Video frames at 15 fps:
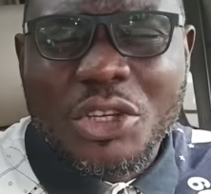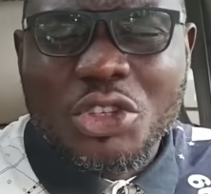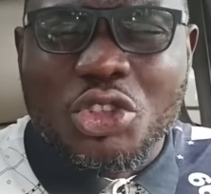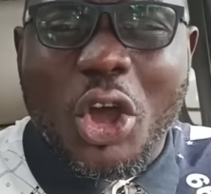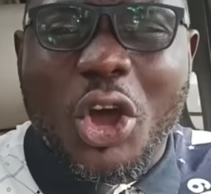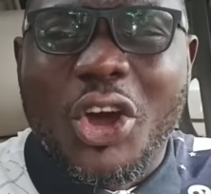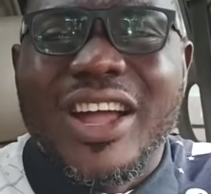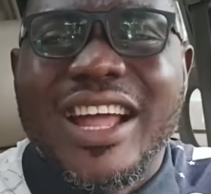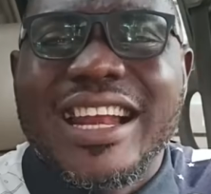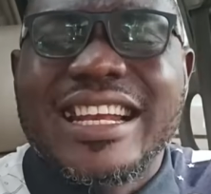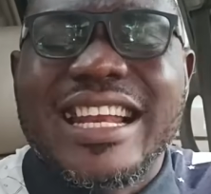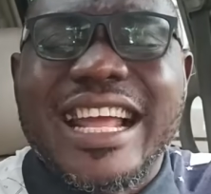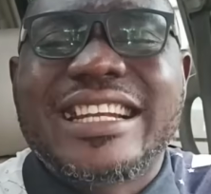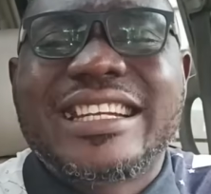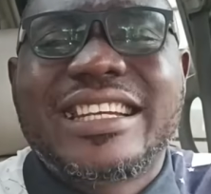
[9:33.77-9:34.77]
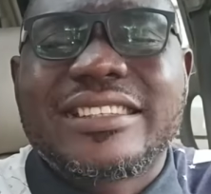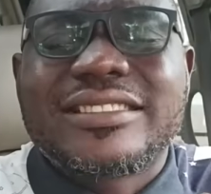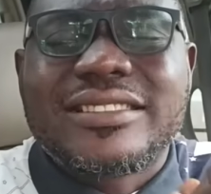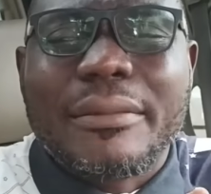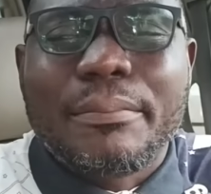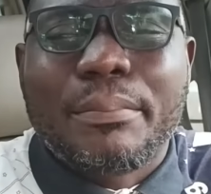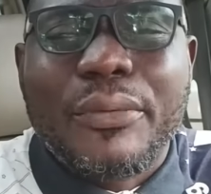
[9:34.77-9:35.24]
So let the
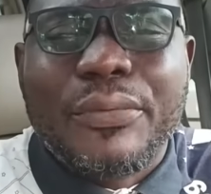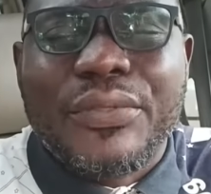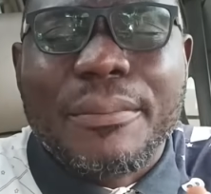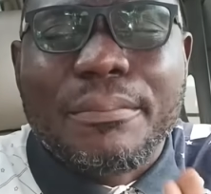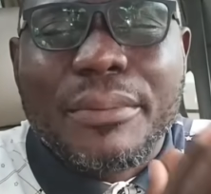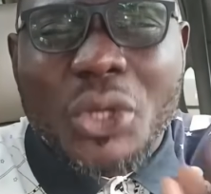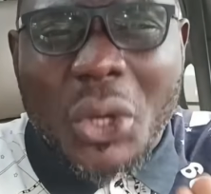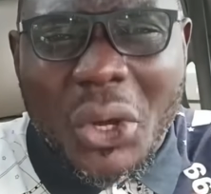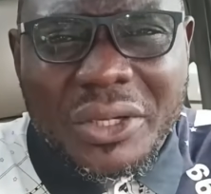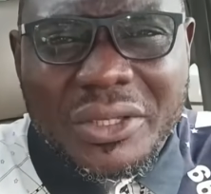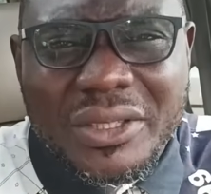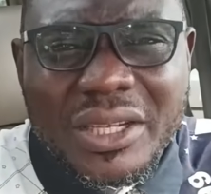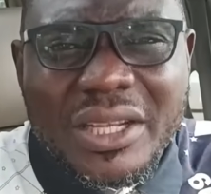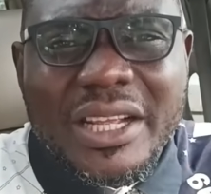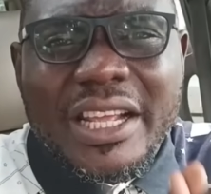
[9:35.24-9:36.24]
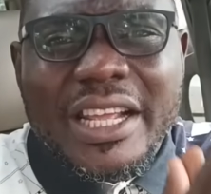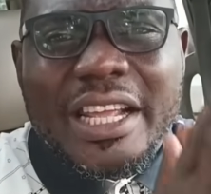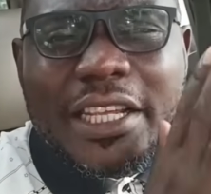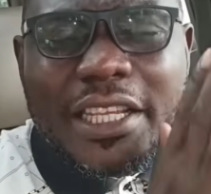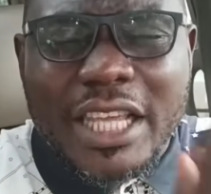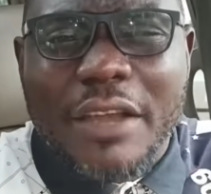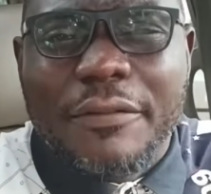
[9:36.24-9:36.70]
simple thing be done.
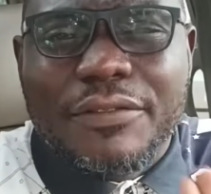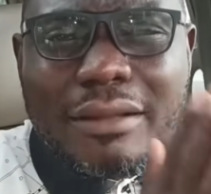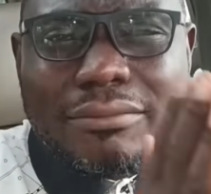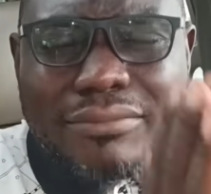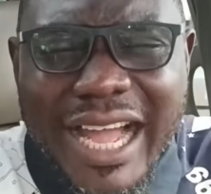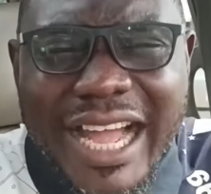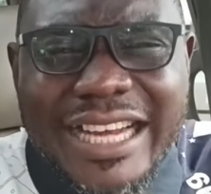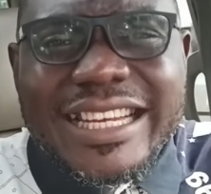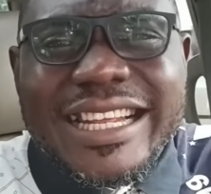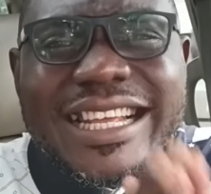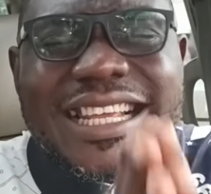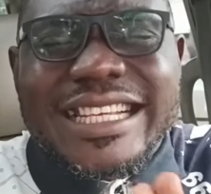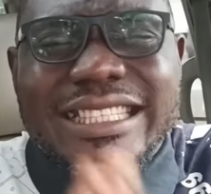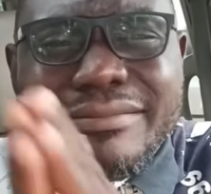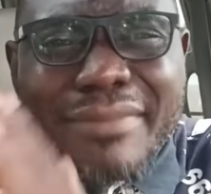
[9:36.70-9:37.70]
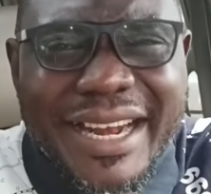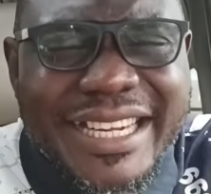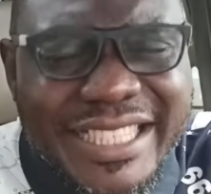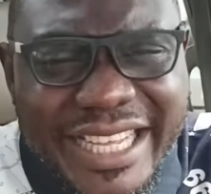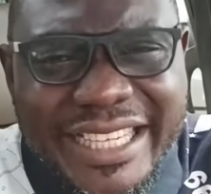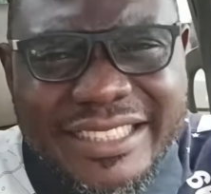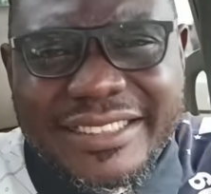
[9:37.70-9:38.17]
Give the man his
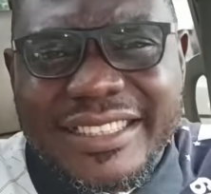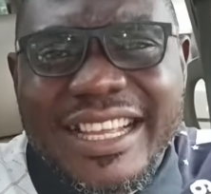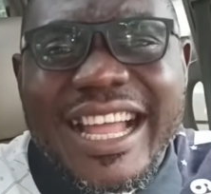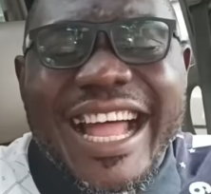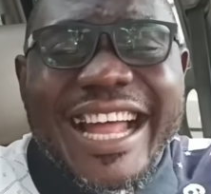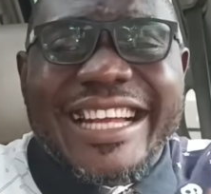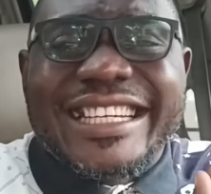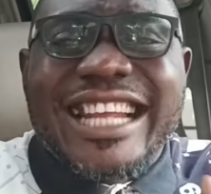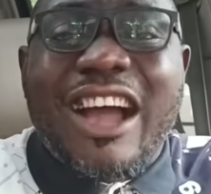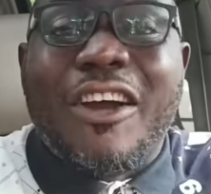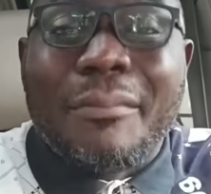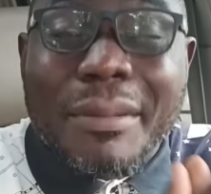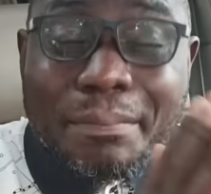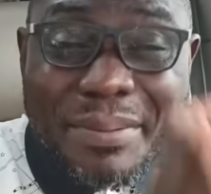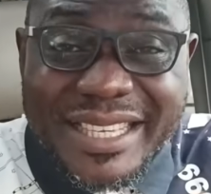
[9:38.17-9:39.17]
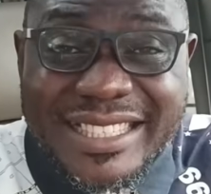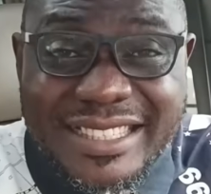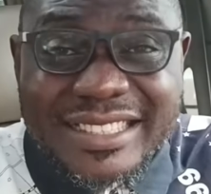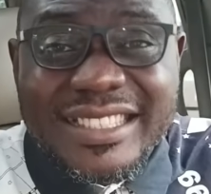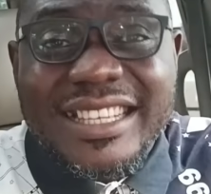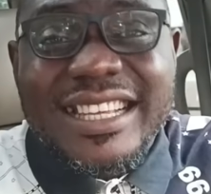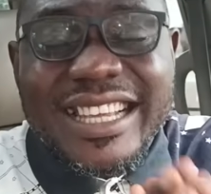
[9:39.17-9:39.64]
mandate and there will be
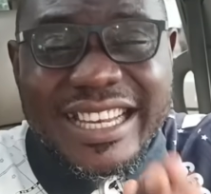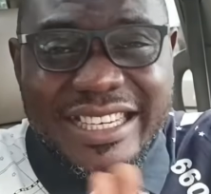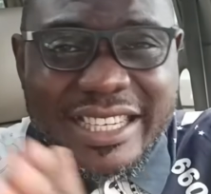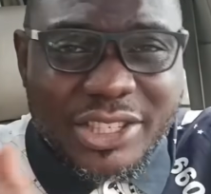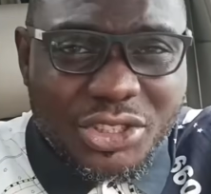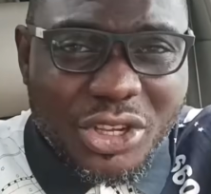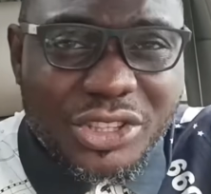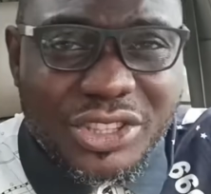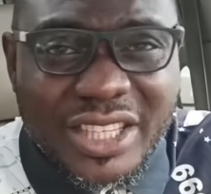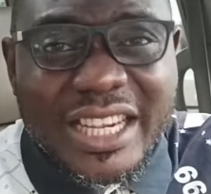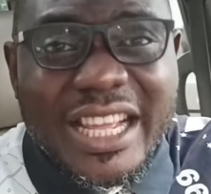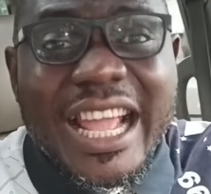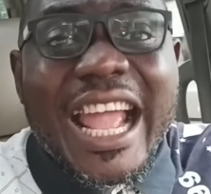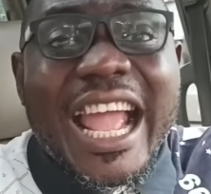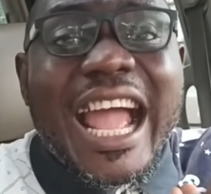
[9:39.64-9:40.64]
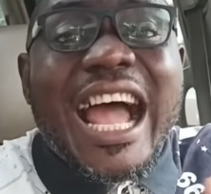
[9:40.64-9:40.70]
peace in this country.